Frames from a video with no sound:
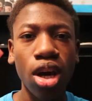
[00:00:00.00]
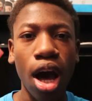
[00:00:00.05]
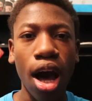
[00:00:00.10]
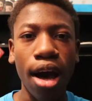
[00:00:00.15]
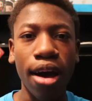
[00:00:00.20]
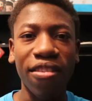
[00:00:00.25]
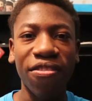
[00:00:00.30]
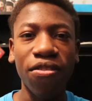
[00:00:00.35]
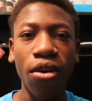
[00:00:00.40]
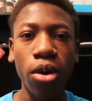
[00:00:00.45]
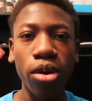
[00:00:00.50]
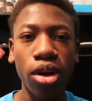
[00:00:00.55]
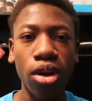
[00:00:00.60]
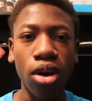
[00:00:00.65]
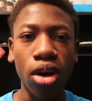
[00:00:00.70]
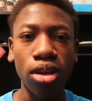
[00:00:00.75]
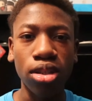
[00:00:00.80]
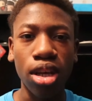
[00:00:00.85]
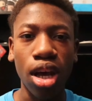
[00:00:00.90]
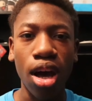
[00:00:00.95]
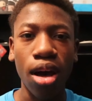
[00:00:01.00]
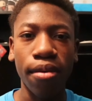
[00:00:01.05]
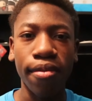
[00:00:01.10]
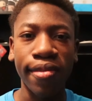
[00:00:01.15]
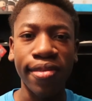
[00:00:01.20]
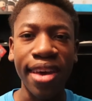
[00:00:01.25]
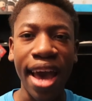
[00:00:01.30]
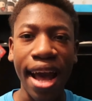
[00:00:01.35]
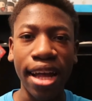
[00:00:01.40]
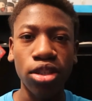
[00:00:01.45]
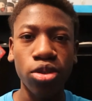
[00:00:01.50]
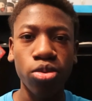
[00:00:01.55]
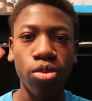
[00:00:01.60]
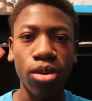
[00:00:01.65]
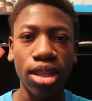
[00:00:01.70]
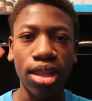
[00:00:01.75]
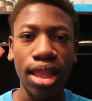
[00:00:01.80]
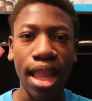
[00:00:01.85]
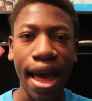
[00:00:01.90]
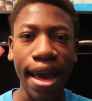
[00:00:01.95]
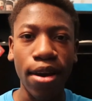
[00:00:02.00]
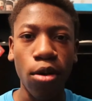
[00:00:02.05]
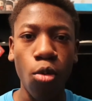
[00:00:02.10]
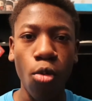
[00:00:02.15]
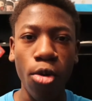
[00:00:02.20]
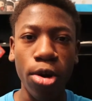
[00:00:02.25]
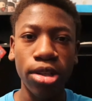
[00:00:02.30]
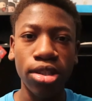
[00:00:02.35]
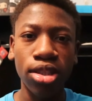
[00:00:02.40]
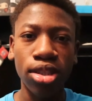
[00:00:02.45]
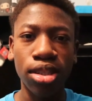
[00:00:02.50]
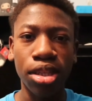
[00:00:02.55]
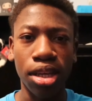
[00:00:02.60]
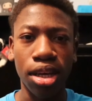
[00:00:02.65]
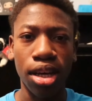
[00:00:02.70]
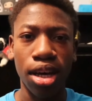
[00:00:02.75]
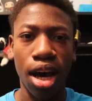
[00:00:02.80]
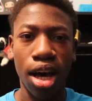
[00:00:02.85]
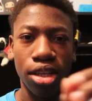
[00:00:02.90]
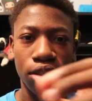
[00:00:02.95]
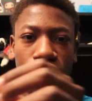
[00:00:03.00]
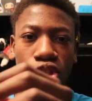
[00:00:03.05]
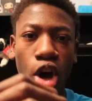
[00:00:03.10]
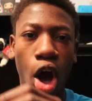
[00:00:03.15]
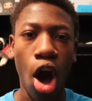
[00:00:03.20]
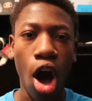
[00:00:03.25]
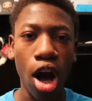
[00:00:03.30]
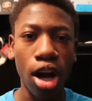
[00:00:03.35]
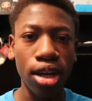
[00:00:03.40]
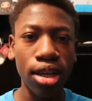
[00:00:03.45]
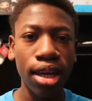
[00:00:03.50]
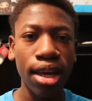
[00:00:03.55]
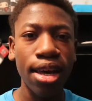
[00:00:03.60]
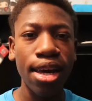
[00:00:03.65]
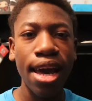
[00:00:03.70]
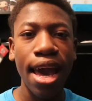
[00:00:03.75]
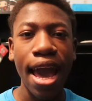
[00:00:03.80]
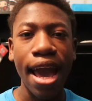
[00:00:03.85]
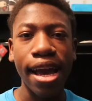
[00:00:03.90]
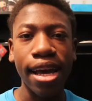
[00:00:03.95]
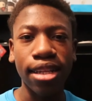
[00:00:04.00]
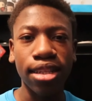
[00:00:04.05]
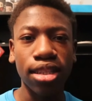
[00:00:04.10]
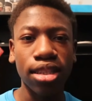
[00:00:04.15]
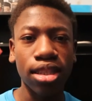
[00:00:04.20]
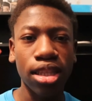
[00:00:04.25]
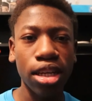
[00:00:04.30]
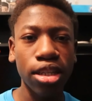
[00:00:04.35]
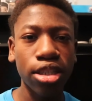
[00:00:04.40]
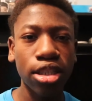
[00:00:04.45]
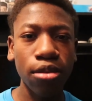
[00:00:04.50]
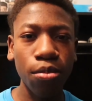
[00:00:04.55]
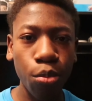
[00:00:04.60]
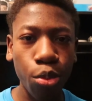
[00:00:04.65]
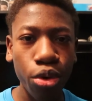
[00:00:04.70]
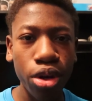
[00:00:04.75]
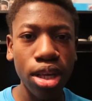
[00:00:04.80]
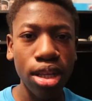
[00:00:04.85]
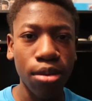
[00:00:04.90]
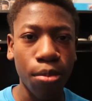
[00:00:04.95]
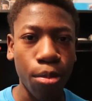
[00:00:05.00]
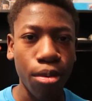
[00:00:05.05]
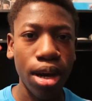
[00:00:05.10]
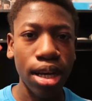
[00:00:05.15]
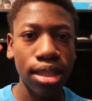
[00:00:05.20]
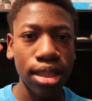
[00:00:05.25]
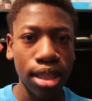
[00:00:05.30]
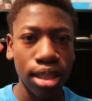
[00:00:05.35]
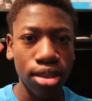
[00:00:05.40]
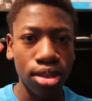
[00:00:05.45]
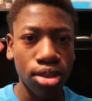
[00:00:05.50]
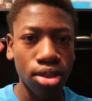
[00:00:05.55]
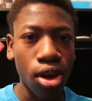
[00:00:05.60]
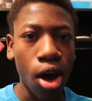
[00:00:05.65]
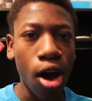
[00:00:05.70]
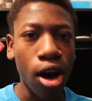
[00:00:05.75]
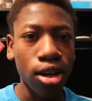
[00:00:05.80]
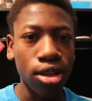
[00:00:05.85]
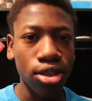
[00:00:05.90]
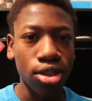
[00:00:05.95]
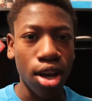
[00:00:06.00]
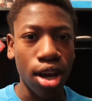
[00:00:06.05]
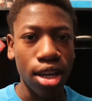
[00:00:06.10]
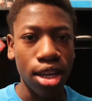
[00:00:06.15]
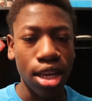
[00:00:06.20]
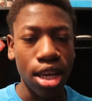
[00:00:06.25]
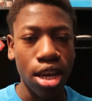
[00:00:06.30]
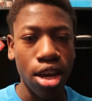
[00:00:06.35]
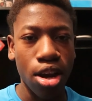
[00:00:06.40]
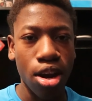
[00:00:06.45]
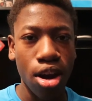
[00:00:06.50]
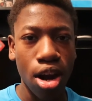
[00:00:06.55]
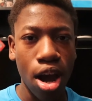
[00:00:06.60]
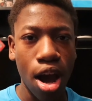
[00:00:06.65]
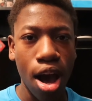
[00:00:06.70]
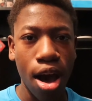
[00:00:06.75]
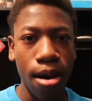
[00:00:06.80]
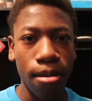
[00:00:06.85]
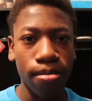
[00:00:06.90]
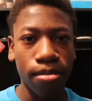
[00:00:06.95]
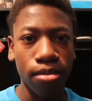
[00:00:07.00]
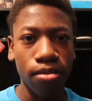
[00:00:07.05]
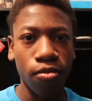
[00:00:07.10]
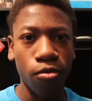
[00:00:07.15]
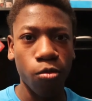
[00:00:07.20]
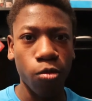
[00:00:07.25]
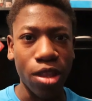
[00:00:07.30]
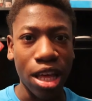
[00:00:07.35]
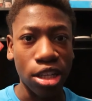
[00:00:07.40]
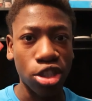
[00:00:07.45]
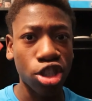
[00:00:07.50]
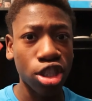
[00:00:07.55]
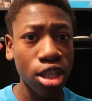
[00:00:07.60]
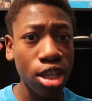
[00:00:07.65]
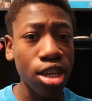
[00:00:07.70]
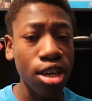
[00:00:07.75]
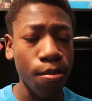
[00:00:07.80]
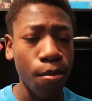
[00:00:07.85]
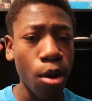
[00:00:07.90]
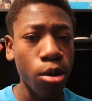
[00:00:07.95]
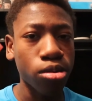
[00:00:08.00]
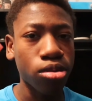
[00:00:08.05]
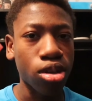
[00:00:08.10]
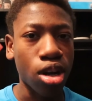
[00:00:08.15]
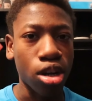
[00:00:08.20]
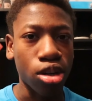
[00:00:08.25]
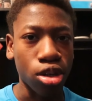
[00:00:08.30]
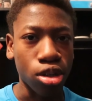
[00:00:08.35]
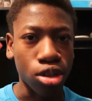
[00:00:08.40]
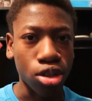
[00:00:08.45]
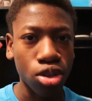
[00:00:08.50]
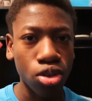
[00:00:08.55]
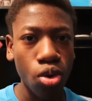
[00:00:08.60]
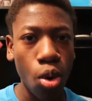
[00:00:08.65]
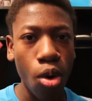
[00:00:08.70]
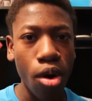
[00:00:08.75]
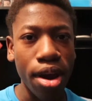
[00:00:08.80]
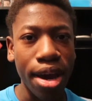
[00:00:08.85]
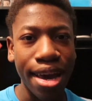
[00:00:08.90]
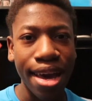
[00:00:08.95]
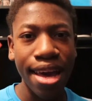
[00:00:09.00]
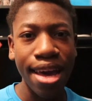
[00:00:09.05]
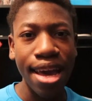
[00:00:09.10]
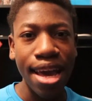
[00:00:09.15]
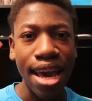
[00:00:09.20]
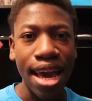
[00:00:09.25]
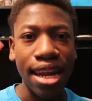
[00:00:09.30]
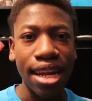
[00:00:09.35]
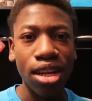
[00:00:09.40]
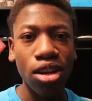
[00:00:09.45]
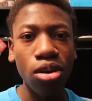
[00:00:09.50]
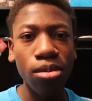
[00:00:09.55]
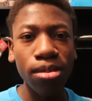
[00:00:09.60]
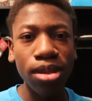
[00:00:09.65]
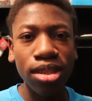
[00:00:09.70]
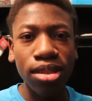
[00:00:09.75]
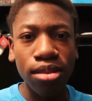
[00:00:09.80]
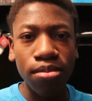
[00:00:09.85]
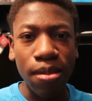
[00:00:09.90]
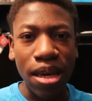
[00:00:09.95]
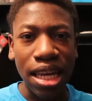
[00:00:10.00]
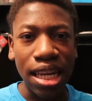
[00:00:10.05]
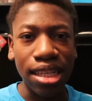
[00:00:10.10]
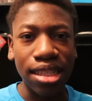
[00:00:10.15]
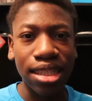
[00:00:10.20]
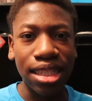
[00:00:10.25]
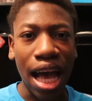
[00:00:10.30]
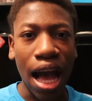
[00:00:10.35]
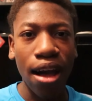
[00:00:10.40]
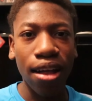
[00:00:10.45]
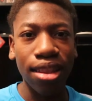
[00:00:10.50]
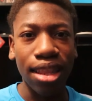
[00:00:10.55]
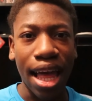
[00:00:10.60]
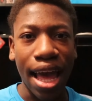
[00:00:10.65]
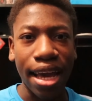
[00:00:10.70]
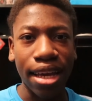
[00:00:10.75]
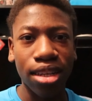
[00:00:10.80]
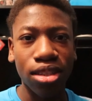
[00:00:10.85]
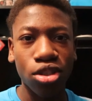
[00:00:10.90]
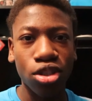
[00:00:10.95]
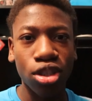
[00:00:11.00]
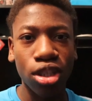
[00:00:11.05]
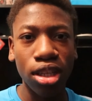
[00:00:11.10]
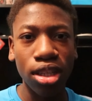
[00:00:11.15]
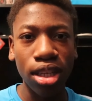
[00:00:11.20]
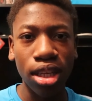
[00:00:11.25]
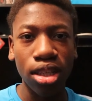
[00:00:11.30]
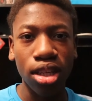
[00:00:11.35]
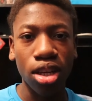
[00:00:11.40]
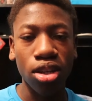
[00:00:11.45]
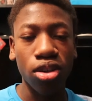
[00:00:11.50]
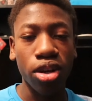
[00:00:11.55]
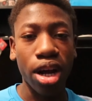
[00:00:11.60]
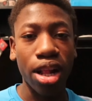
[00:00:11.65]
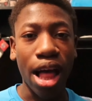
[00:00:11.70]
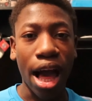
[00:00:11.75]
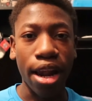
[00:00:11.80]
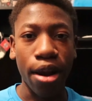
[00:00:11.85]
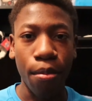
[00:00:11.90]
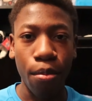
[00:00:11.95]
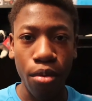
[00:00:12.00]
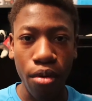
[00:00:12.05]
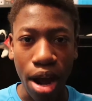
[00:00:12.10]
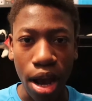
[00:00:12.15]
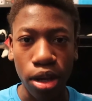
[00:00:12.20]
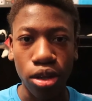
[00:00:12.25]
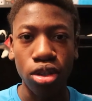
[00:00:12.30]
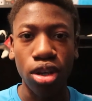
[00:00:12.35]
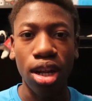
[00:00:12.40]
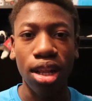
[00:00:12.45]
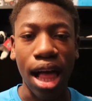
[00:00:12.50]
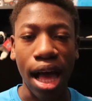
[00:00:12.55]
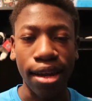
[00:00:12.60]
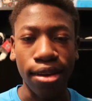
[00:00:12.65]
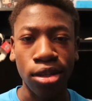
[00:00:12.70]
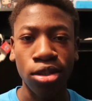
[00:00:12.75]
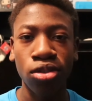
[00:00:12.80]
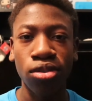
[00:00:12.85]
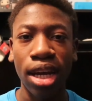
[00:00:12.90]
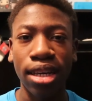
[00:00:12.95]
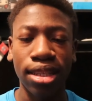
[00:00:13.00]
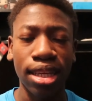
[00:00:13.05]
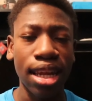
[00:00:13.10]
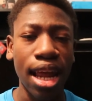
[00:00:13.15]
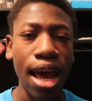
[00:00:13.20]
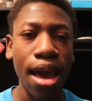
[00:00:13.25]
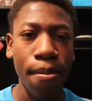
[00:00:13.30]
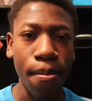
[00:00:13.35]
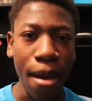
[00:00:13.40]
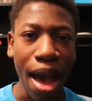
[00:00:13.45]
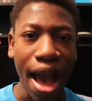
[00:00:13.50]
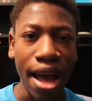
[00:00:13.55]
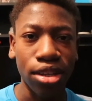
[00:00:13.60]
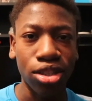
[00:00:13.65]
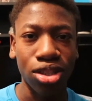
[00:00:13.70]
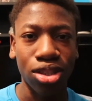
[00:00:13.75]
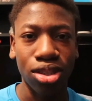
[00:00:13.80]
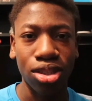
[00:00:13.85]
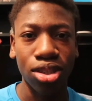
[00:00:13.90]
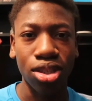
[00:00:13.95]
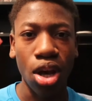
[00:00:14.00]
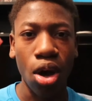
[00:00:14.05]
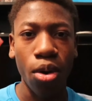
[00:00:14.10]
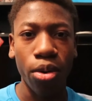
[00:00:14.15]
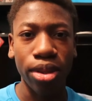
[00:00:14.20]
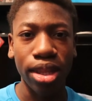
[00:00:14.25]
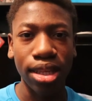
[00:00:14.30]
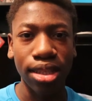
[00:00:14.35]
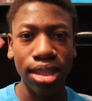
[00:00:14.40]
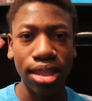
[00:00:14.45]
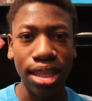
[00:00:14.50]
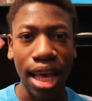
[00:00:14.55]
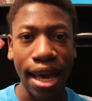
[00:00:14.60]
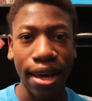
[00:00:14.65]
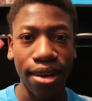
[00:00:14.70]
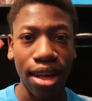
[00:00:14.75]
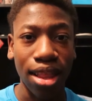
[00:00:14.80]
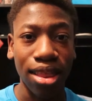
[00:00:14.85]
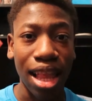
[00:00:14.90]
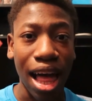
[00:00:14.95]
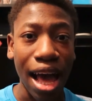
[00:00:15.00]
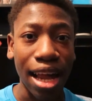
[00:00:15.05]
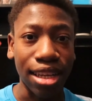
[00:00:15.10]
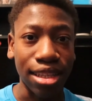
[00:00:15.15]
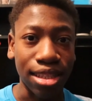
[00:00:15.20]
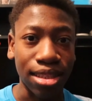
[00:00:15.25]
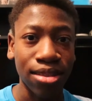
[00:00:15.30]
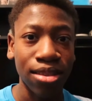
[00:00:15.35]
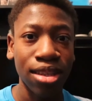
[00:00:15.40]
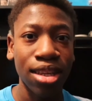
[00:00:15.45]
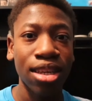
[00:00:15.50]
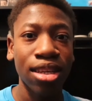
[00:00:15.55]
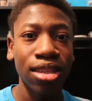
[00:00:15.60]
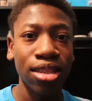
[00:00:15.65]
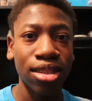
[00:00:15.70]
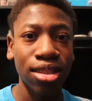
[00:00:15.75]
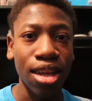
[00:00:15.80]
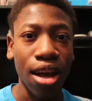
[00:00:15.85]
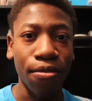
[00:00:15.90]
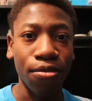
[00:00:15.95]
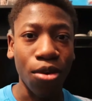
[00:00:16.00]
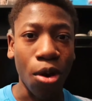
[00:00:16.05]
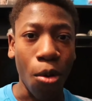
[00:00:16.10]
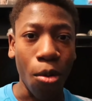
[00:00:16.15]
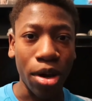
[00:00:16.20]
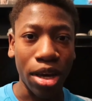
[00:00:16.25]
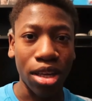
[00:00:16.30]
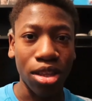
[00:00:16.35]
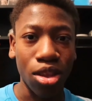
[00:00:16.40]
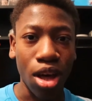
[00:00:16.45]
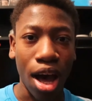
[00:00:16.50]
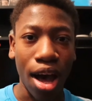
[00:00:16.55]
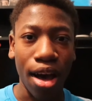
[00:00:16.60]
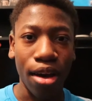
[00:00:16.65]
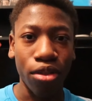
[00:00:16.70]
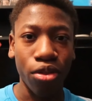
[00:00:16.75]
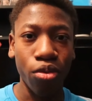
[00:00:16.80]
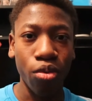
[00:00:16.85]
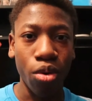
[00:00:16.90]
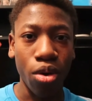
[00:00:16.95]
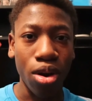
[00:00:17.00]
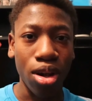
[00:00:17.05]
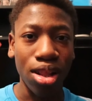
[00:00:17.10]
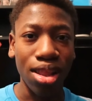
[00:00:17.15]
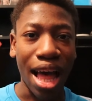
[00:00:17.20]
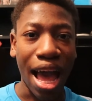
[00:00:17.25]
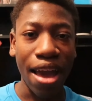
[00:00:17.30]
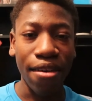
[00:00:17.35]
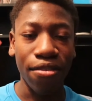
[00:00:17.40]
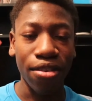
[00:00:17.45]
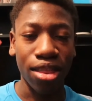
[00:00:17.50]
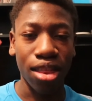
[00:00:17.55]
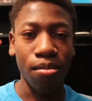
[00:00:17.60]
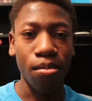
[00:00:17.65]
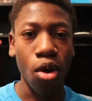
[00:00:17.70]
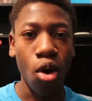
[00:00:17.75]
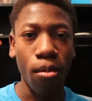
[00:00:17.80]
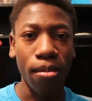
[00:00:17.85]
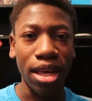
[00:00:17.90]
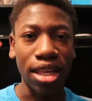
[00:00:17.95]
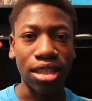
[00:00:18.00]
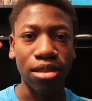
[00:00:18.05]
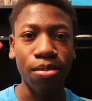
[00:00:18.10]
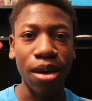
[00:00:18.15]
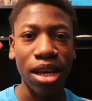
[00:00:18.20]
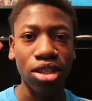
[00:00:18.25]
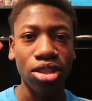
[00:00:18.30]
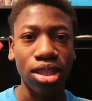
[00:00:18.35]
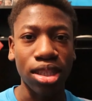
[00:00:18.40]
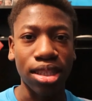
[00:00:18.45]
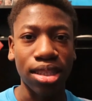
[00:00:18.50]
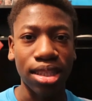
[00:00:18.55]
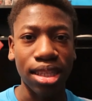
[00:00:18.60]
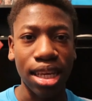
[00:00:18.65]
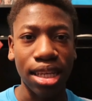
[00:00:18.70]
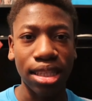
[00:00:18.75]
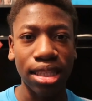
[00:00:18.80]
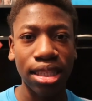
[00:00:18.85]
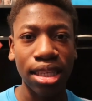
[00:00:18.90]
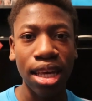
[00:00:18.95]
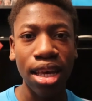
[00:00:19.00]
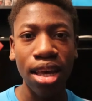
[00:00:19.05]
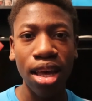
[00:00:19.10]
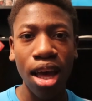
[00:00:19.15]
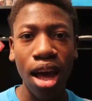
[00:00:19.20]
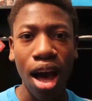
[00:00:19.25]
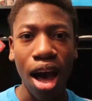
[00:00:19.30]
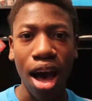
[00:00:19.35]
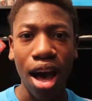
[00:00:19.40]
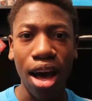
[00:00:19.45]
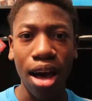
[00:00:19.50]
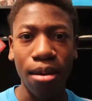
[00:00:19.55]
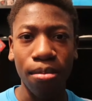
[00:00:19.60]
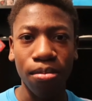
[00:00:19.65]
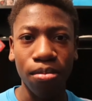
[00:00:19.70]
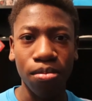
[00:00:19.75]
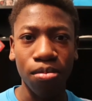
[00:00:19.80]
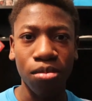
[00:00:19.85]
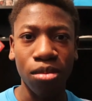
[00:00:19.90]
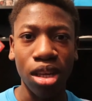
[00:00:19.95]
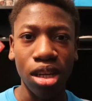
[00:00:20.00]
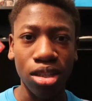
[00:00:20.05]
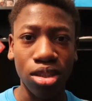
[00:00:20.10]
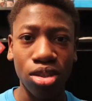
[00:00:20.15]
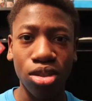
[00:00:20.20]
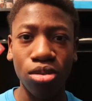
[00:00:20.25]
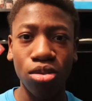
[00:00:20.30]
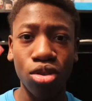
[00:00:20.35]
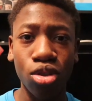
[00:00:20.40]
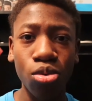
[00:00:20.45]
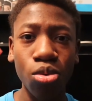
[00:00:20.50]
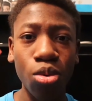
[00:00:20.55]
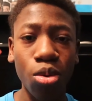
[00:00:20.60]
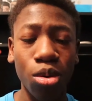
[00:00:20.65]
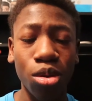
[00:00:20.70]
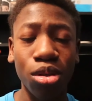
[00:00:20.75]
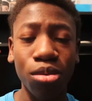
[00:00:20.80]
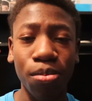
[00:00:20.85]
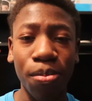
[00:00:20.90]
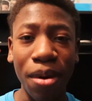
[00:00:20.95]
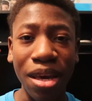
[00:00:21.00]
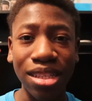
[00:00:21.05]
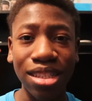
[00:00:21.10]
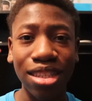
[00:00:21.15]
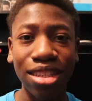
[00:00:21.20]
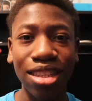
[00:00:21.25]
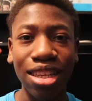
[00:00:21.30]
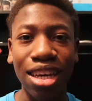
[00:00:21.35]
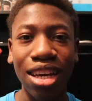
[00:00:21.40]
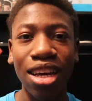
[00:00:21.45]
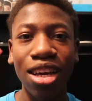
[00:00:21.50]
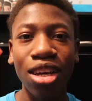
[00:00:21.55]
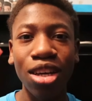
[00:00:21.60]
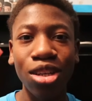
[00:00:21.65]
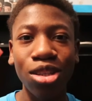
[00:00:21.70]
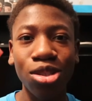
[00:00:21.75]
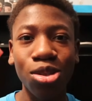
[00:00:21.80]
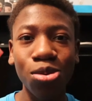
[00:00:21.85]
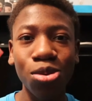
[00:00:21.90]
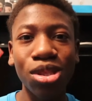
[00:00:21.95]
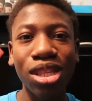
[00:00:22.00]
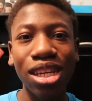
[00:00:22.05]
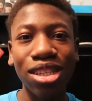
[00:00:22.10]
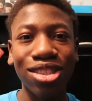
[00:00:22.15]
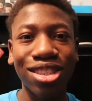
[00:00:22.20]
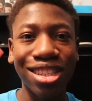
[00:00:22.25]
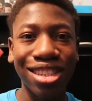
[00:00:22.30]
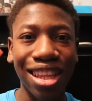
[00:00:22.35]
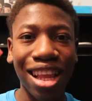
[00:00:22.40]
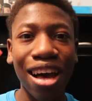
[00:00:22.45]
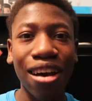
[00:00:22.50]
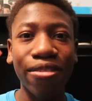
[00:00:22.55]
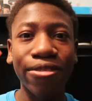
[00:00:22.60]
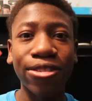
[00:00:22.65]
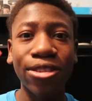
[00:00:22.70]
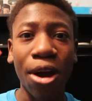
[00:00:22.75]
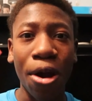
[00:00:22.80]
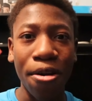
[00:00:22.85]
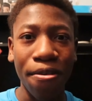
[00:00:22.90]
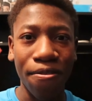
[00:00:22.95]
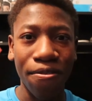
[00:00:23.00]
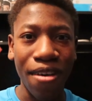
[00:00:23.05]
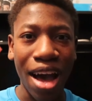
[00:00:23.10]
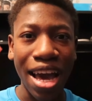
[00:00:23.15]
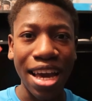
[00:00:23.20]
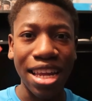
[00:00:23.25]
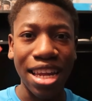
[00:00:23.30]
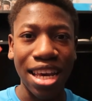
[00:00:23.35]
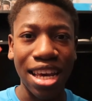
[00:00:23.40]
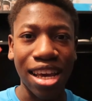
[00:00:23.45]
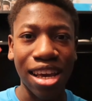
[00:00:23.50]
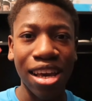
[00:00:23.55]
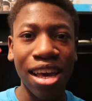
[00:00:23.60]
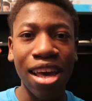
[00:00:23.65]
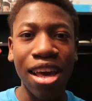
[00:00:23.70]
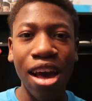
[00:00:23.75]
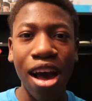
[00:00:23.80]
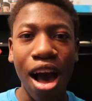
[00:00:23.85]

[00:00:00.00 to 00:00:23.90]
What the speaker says: photos attached with like words to a song, and there's some pretty depressing songs on here that Chili posted on her story, and it almost made it sound like Chili's under a lot of pressure and a lot of stress, and I imagine so. This is like a lot of stuff going through her life at the moment, especially since there's two basically two things she loves are fighting.